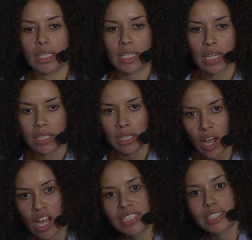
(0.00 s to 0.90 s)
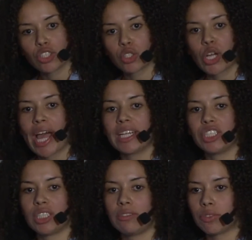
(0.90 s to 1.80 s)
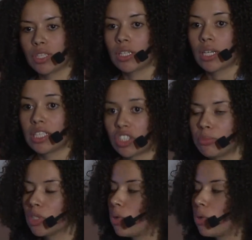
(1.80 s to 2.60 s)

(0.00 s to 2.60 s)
the content strategy for customer